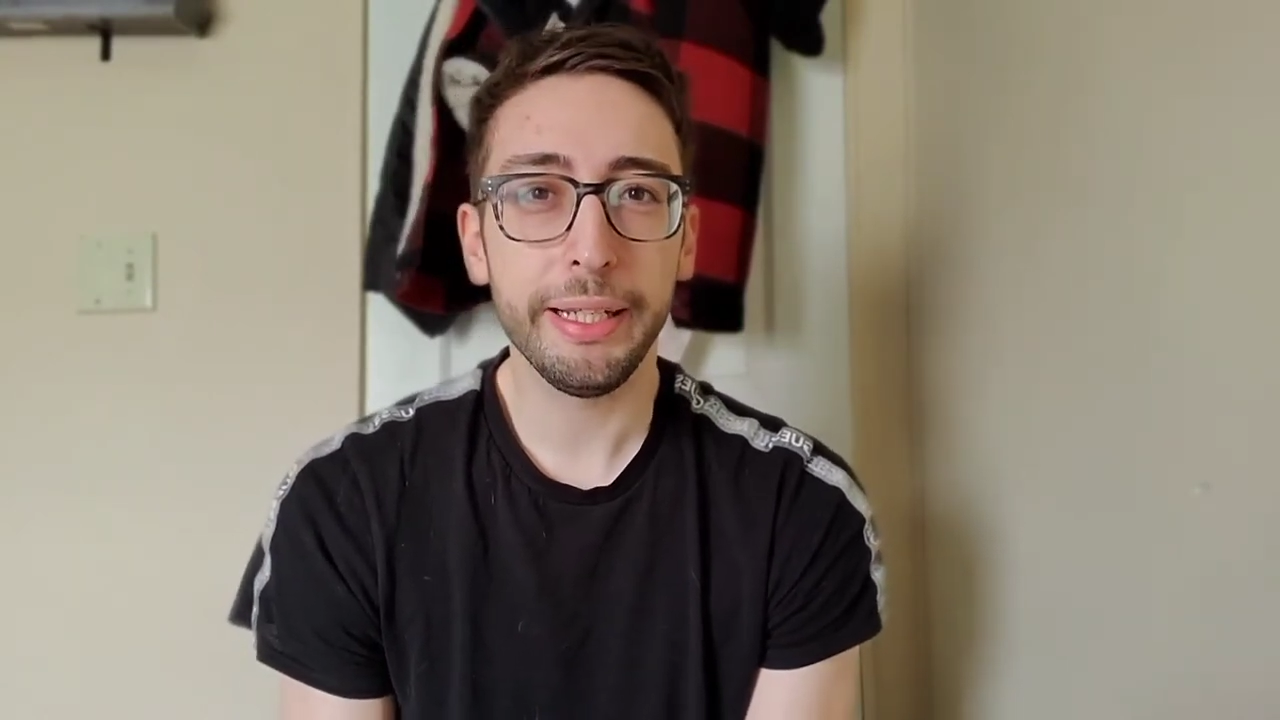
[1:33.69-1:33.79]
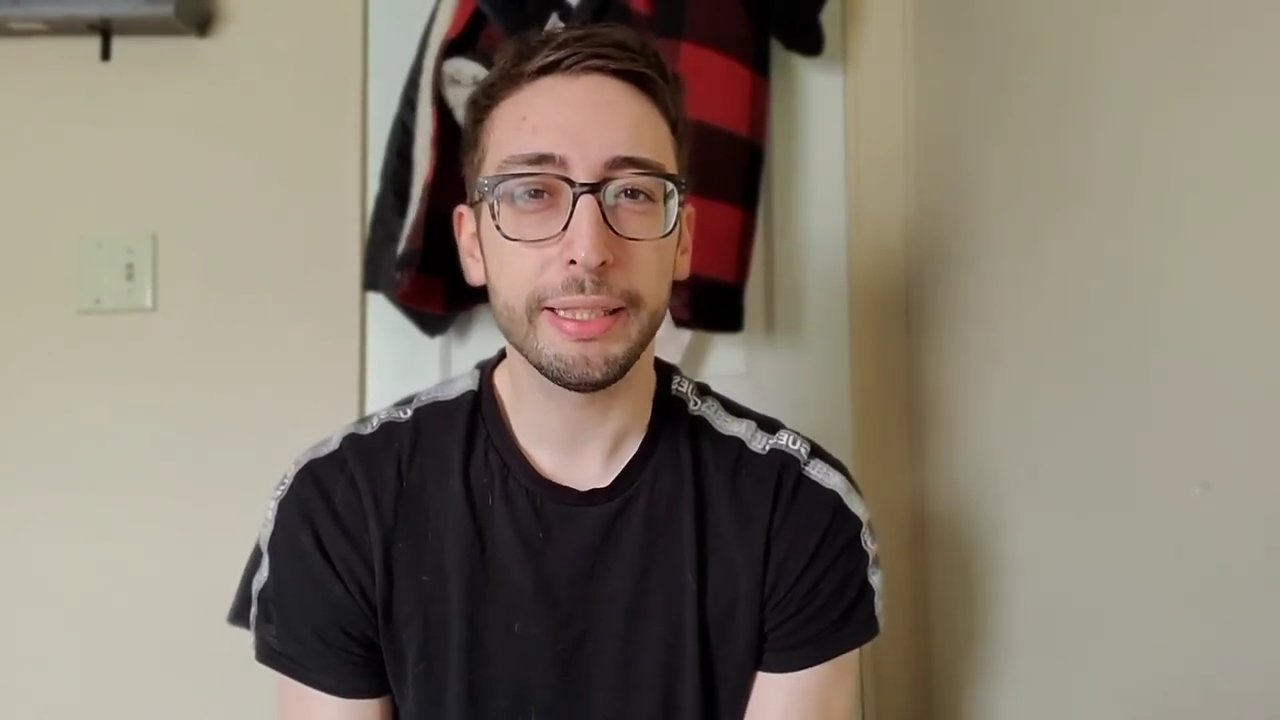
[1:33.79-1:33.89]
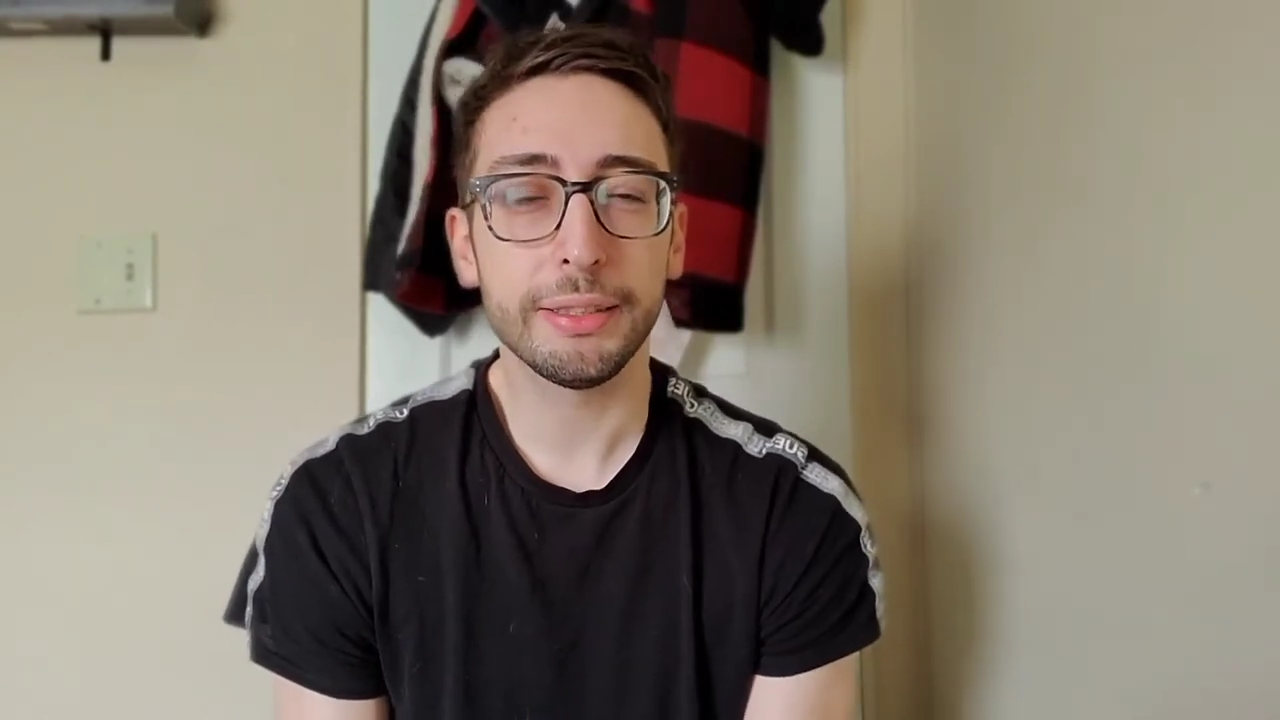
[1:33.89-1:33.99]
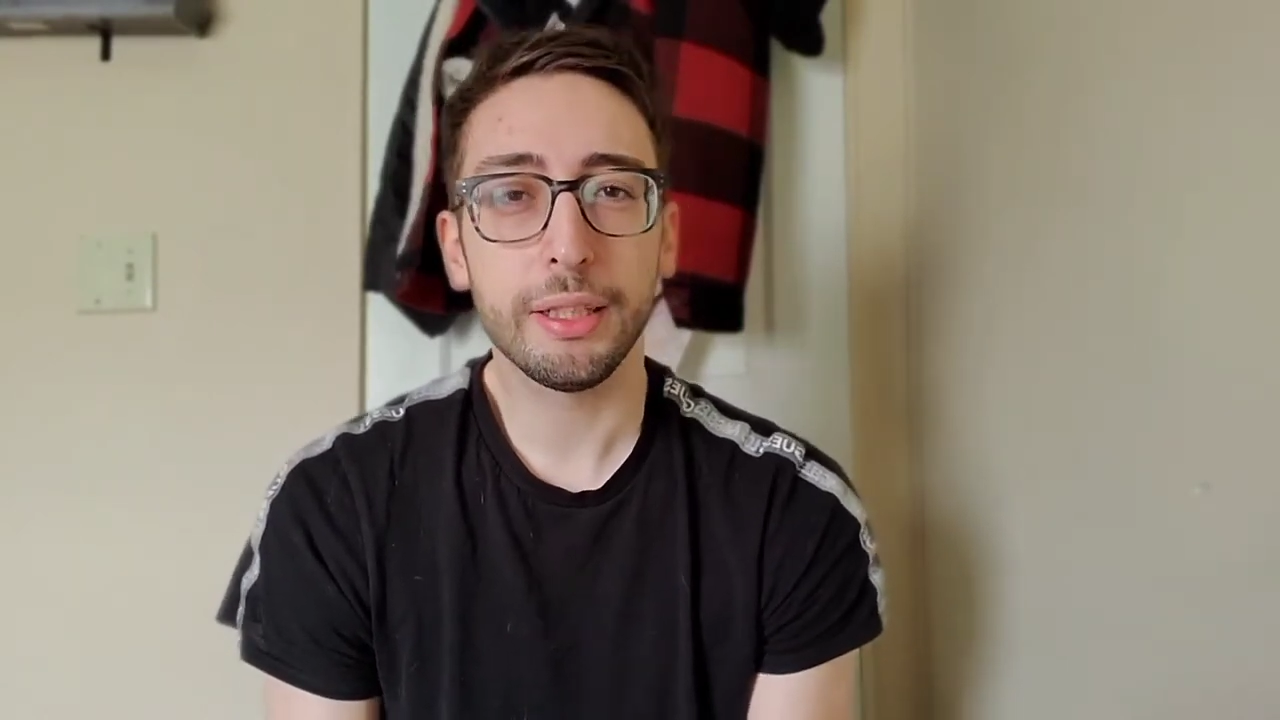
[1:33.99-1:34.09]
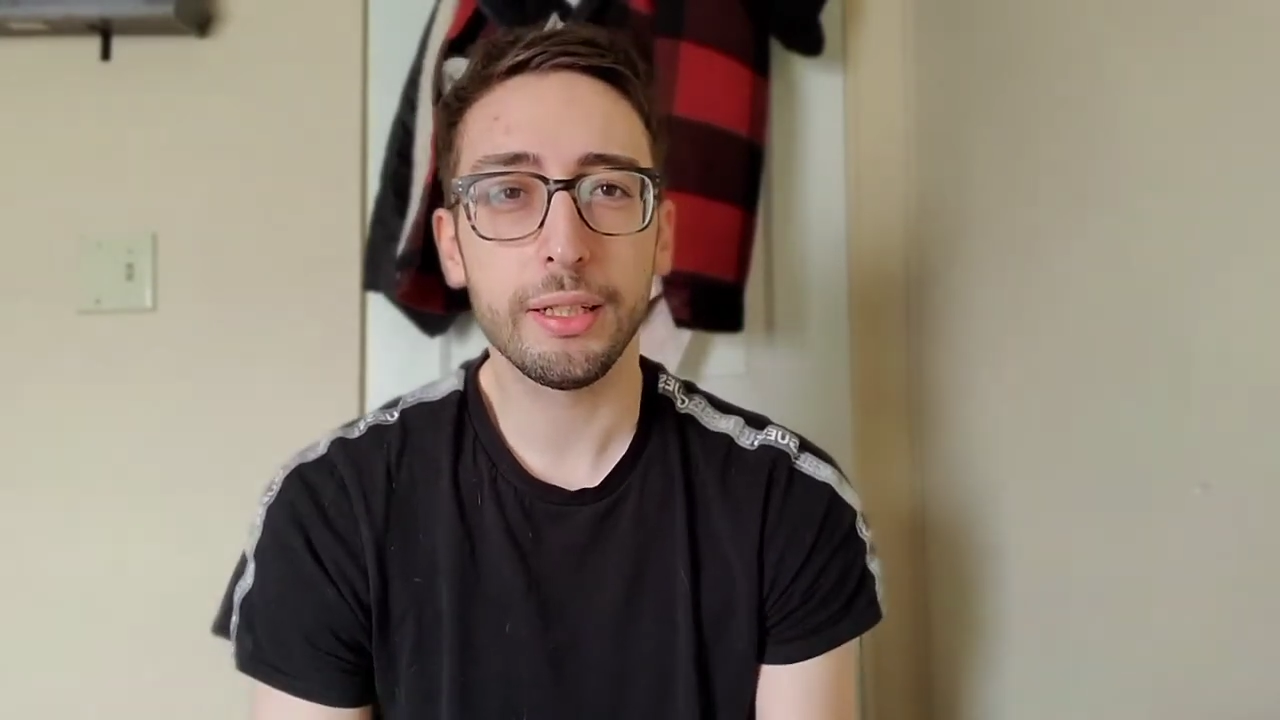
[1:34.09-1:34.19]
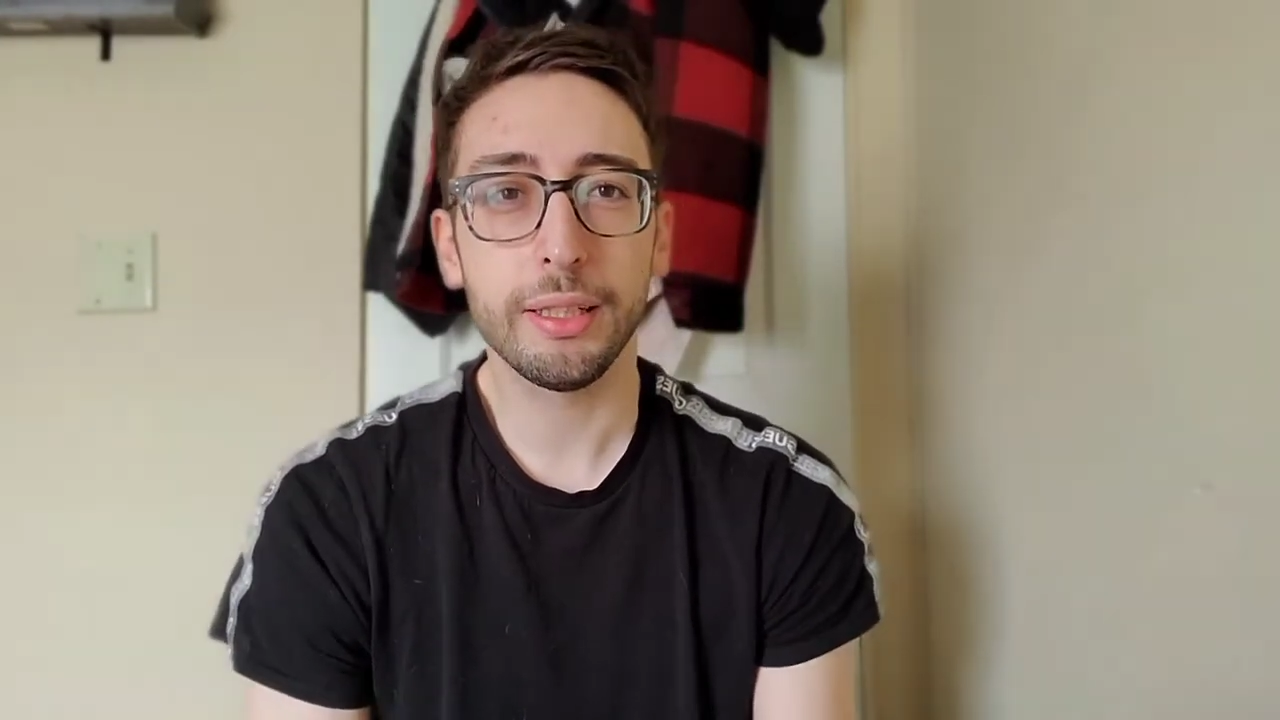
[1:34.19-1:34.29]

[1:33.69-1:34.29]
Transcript: is gonna